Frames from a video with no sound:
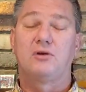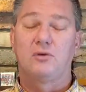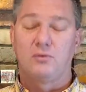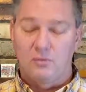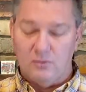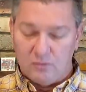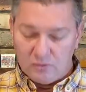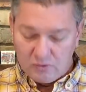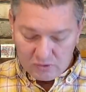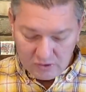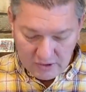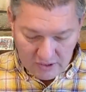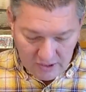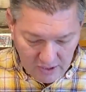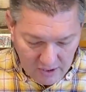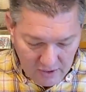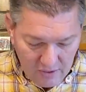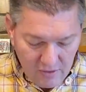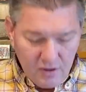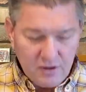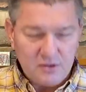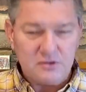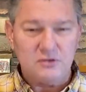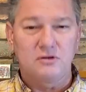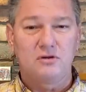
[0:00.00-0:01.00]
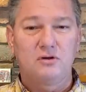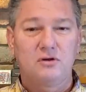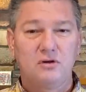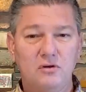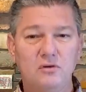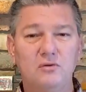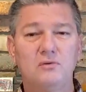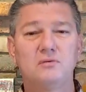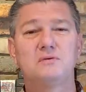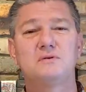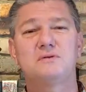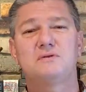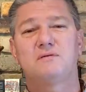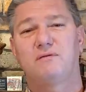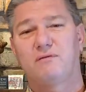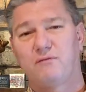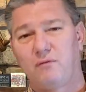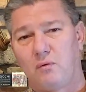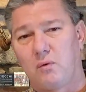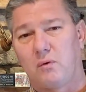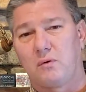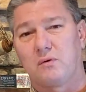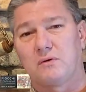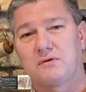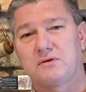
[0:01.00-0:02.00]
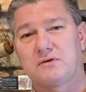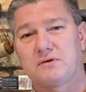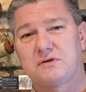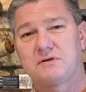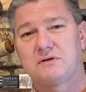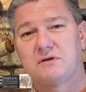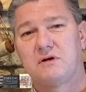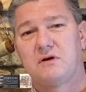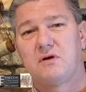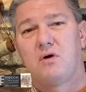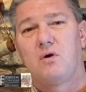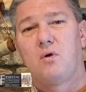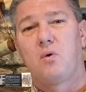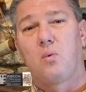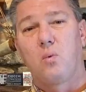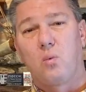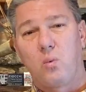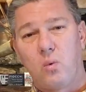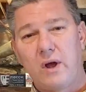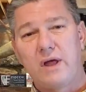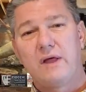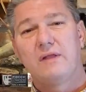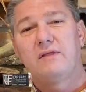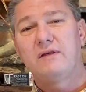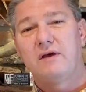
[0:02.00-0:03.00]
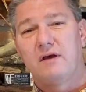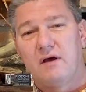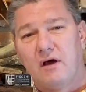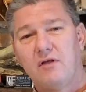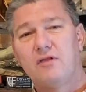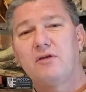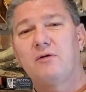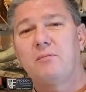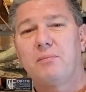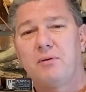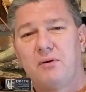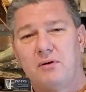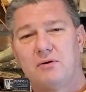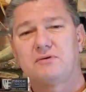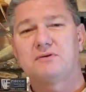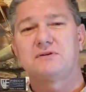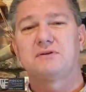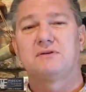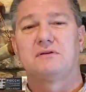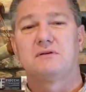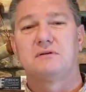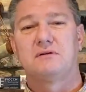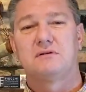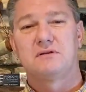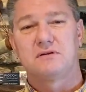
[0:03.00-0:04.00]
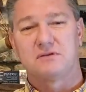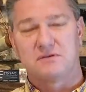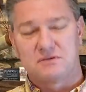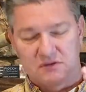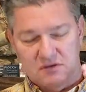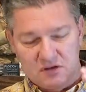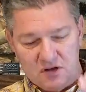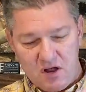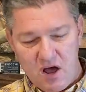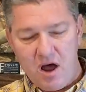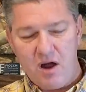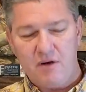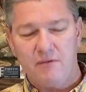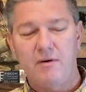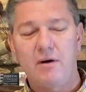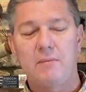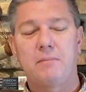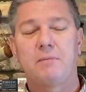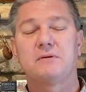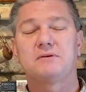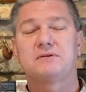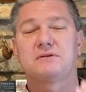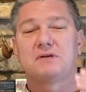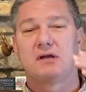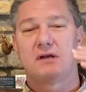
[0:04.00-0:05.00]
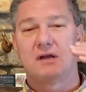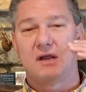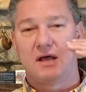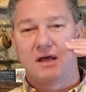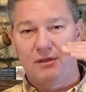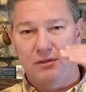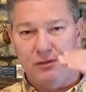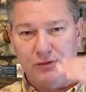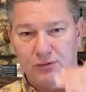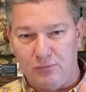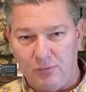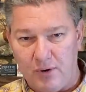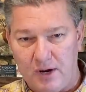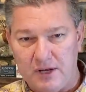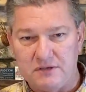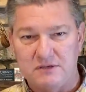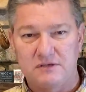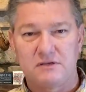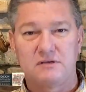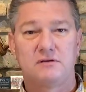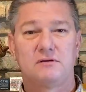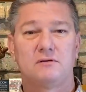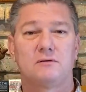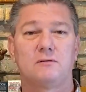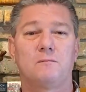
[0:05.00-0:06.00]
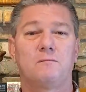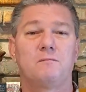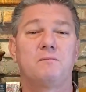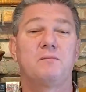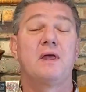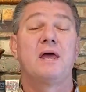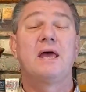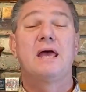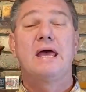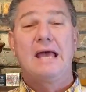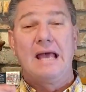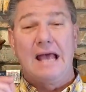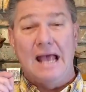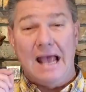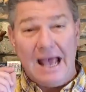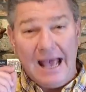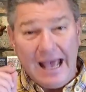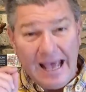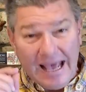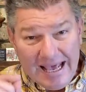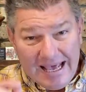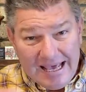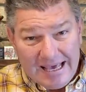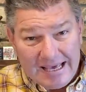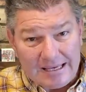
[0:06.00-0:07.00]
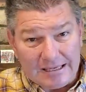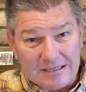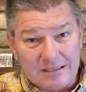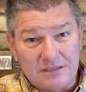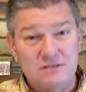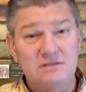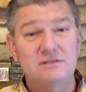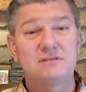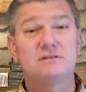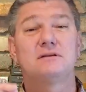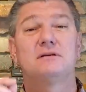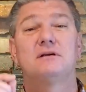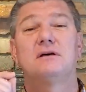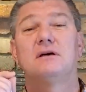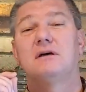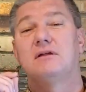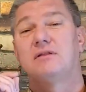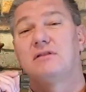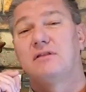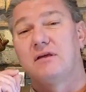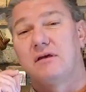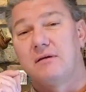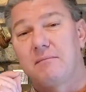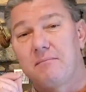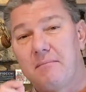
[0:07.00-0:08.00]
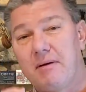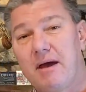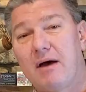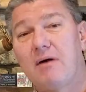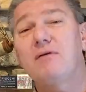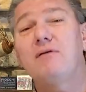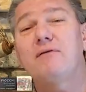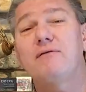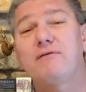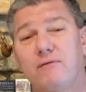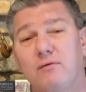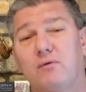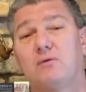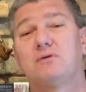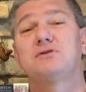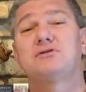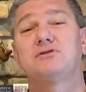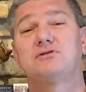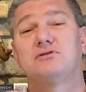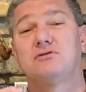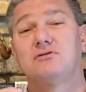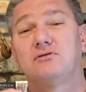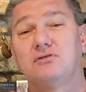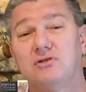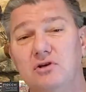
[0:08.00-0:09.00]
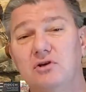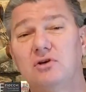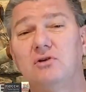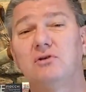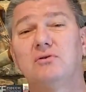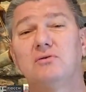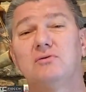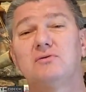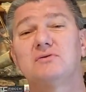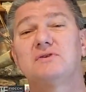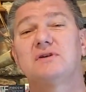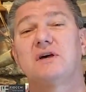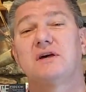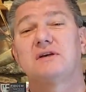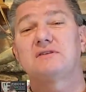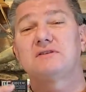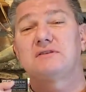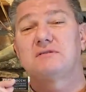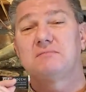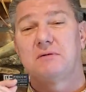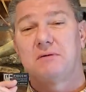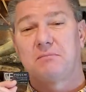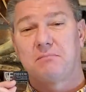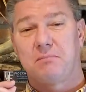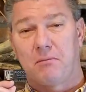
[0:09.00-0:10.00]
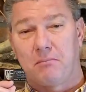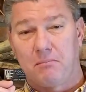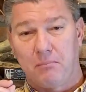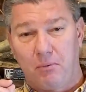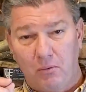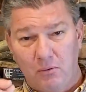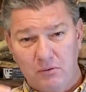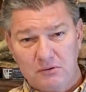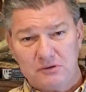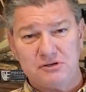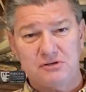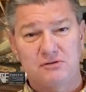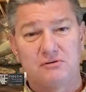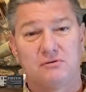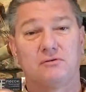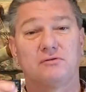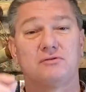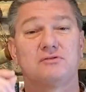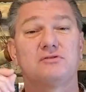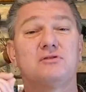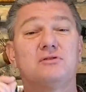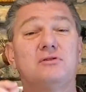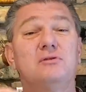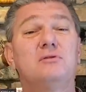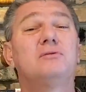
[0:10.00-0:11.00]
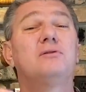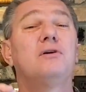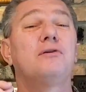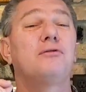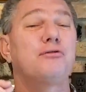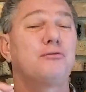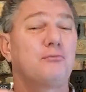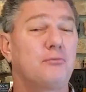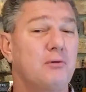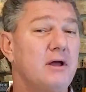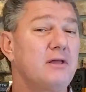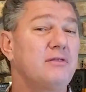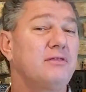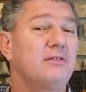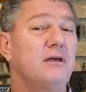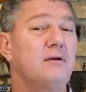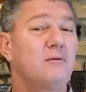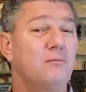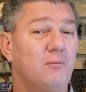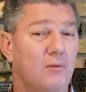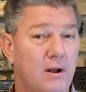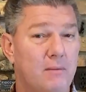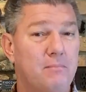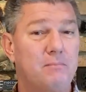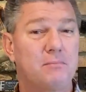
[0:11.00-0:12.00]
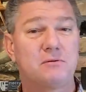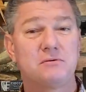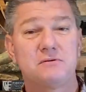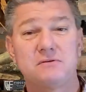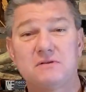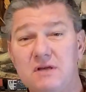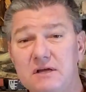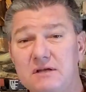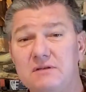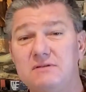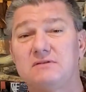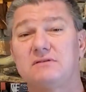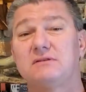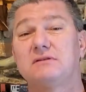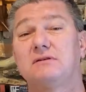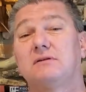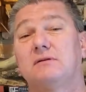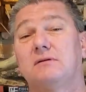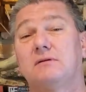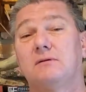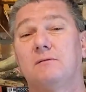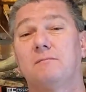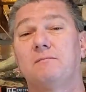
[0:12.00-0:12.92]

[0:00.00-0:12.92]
You cannot use force when the other person does not represent a threat to you. And the amount of force you use has to be proportional to the threat they represent to you.